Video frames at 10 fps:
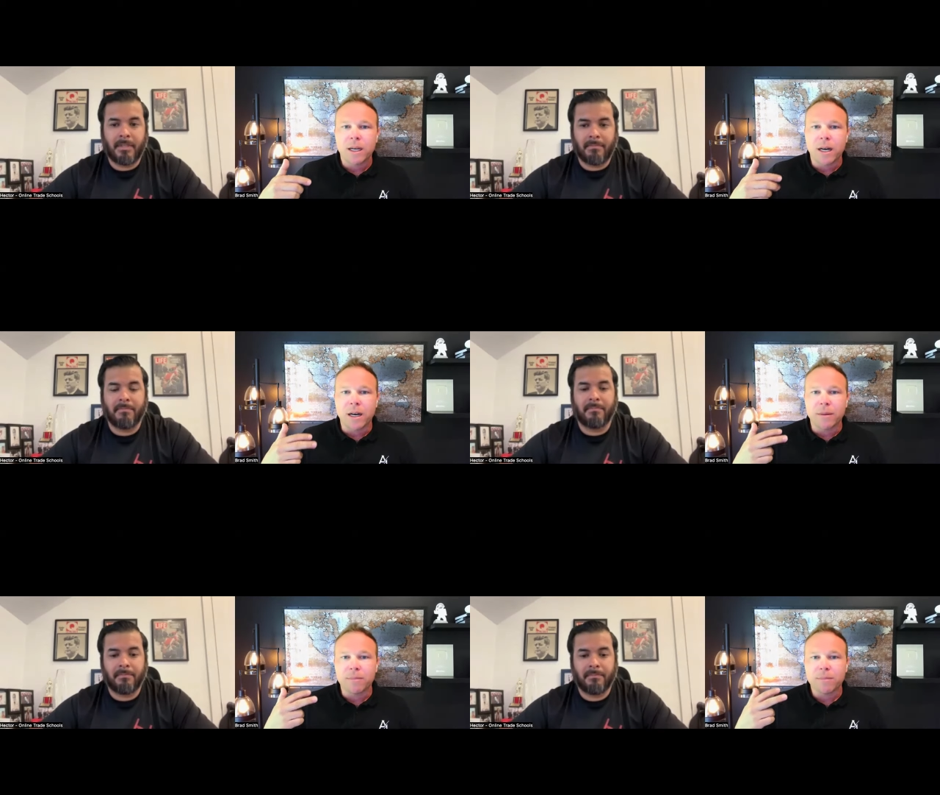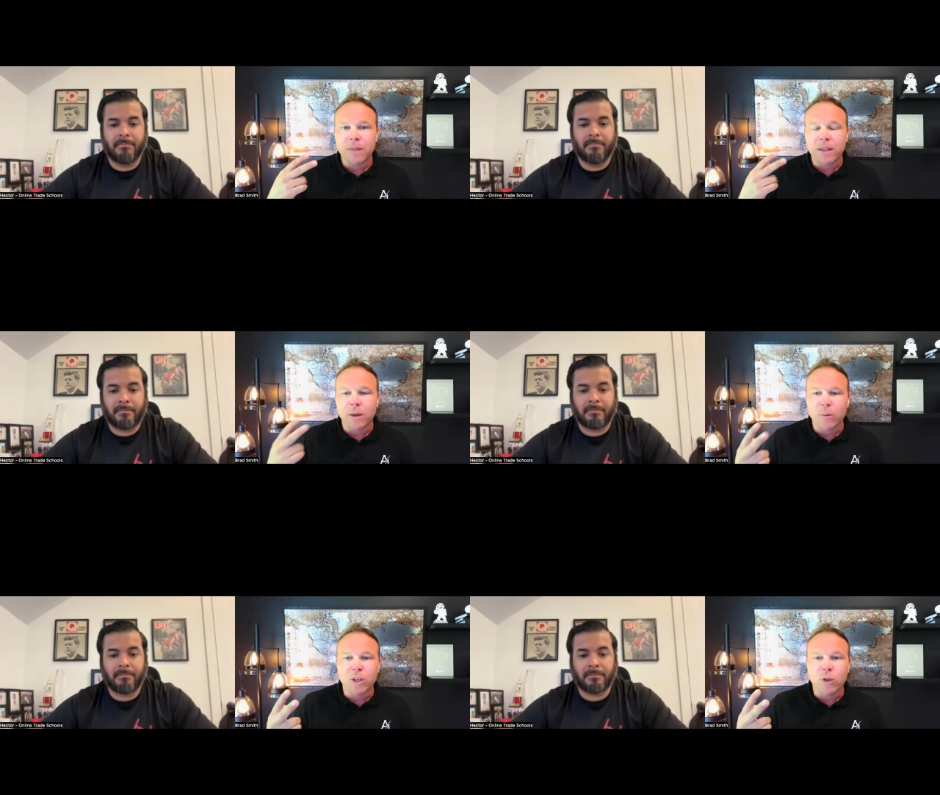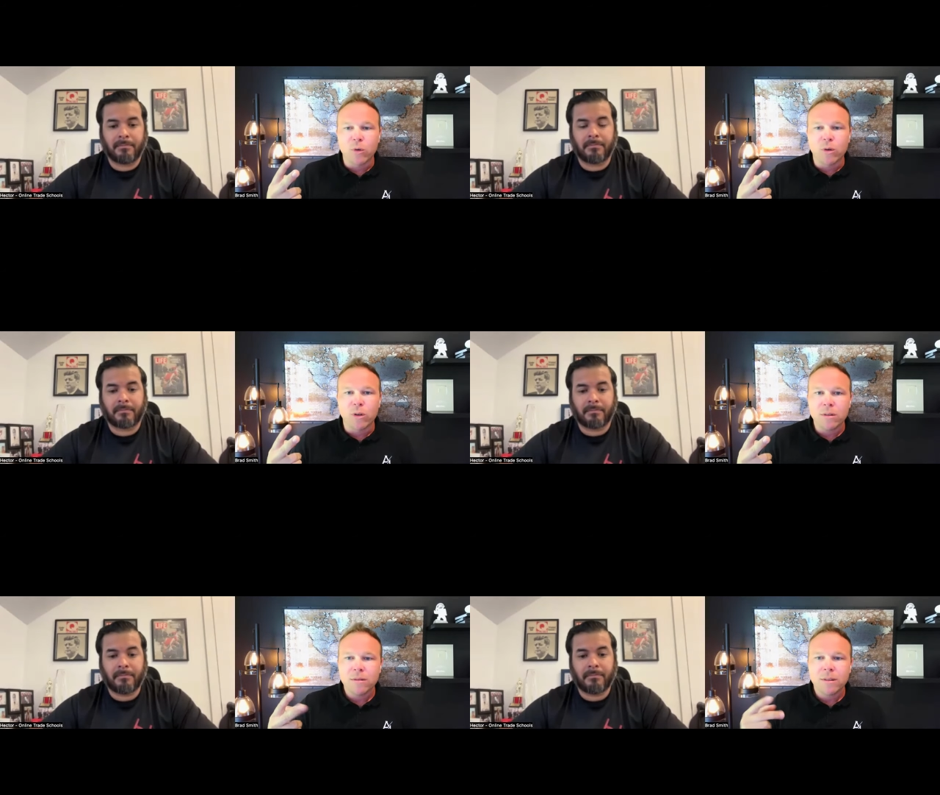Speaker 1: Um, I think we
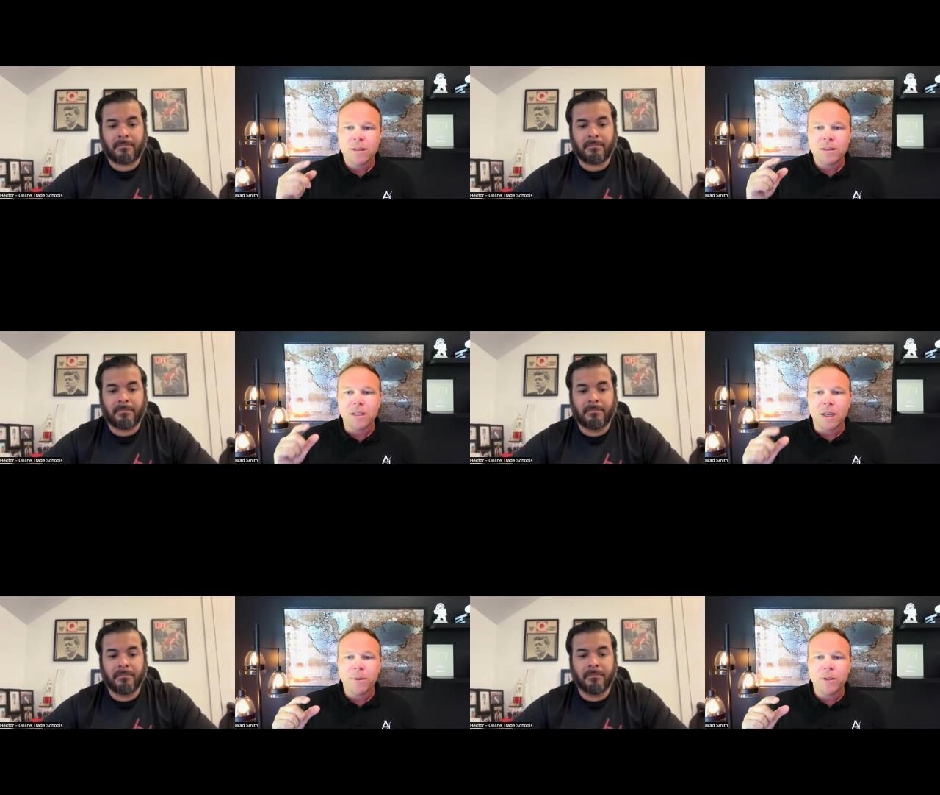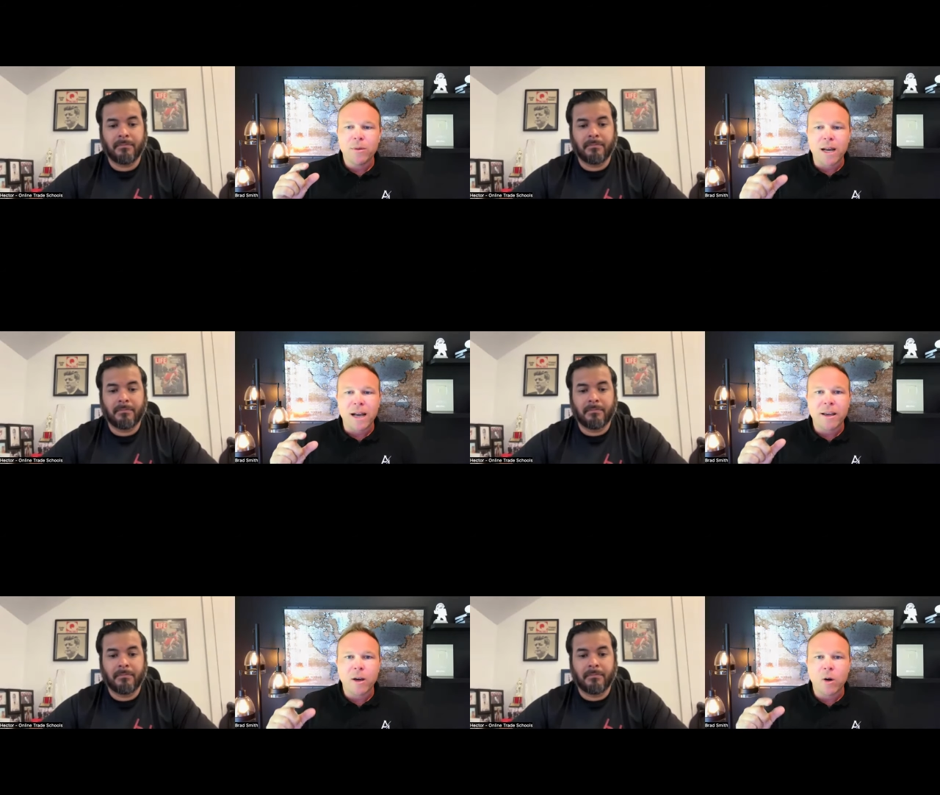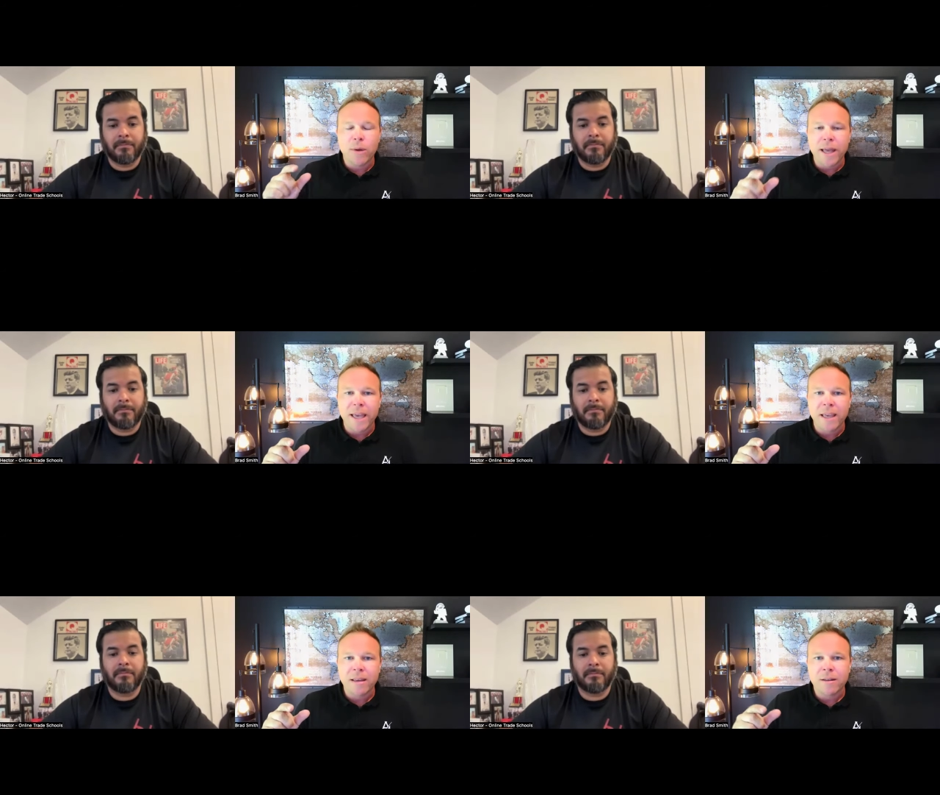Google
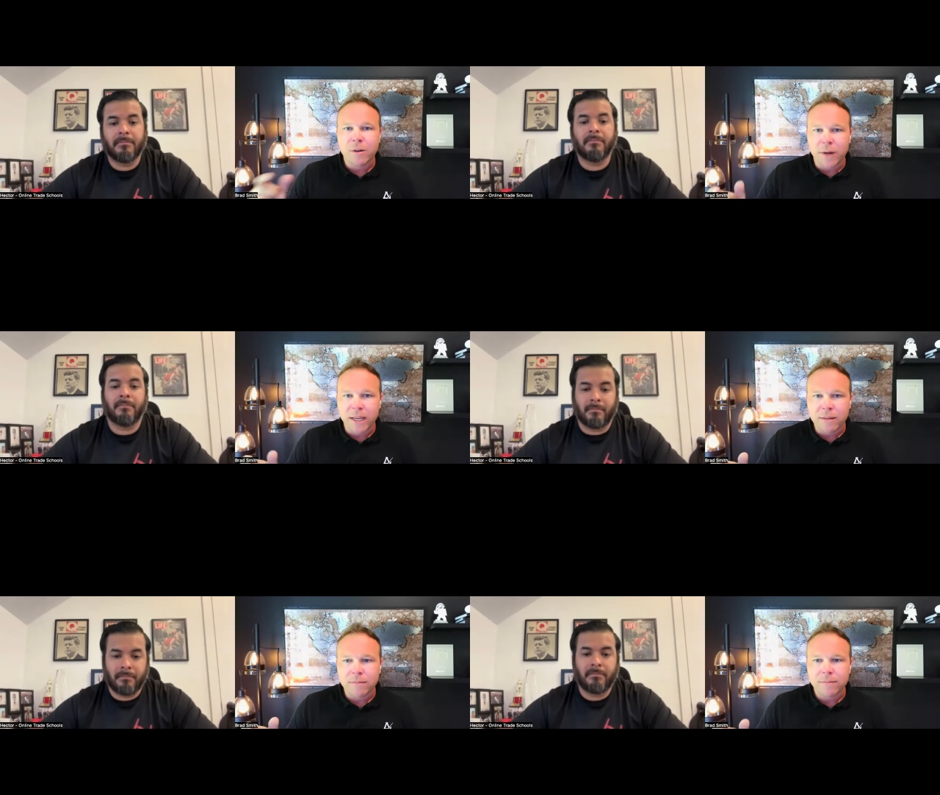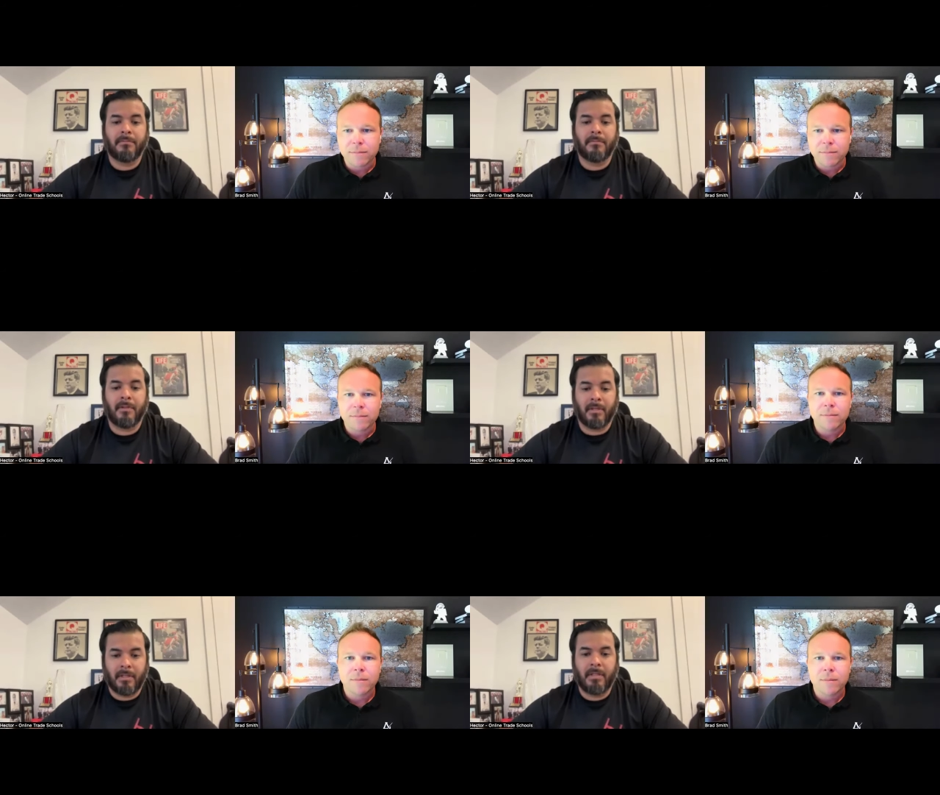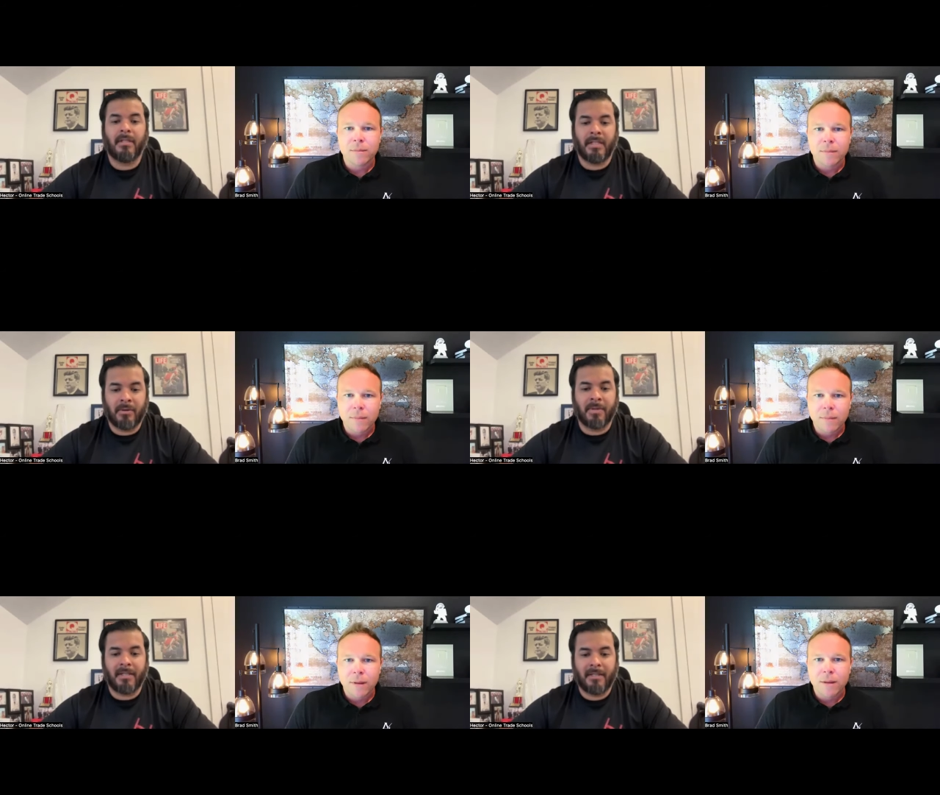WIOA grant.
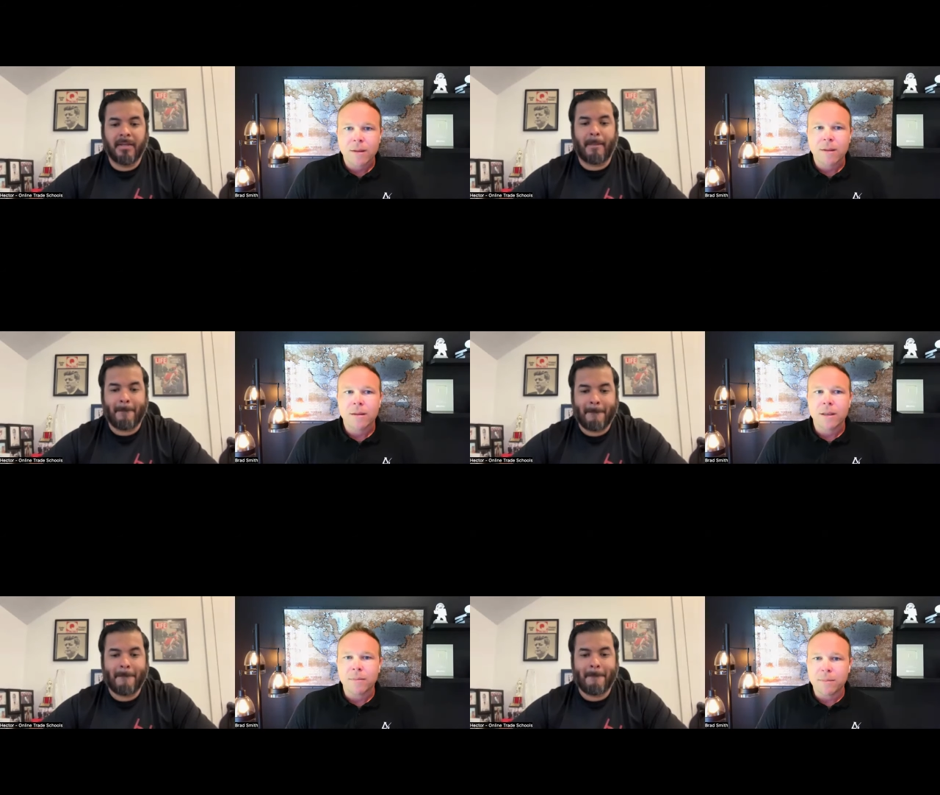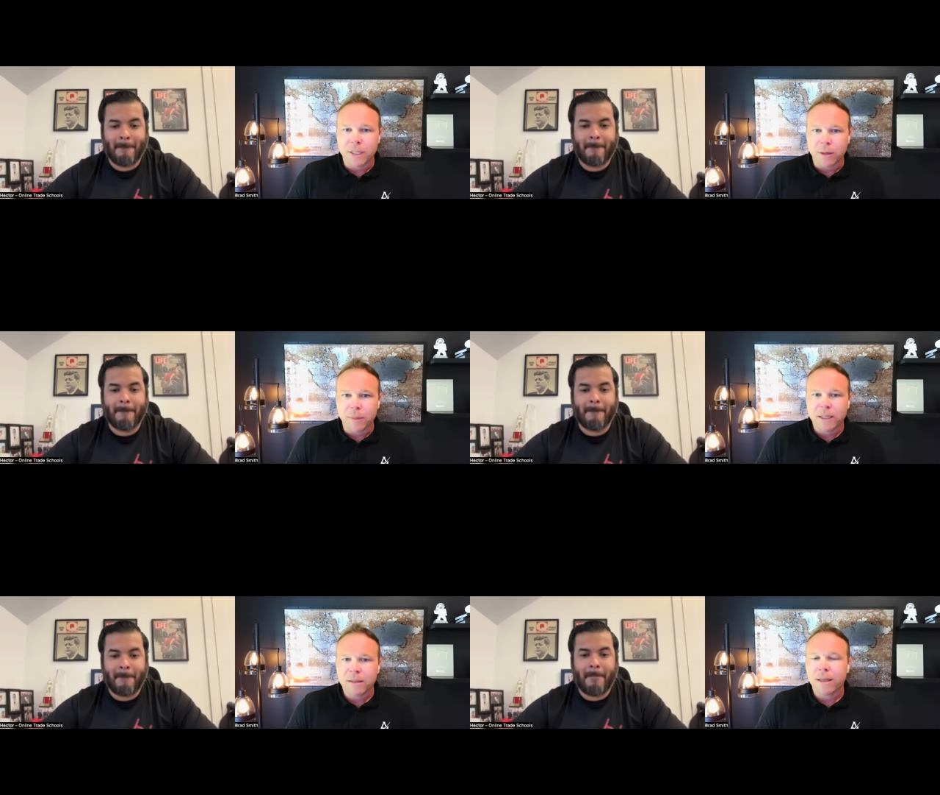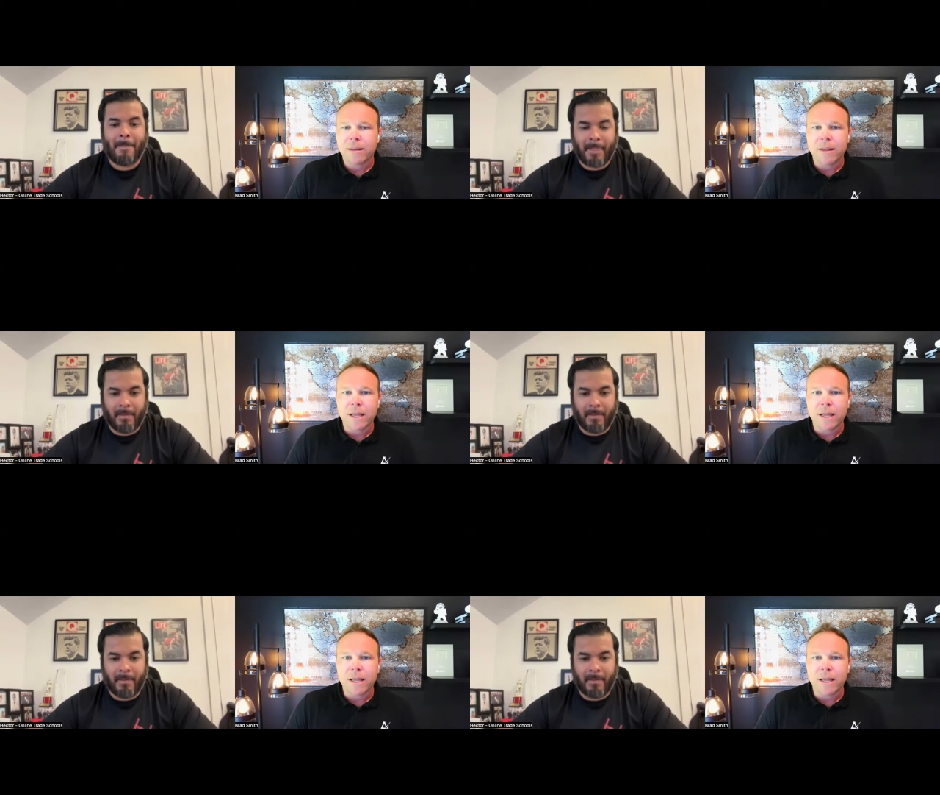Near me. Yep, near me. And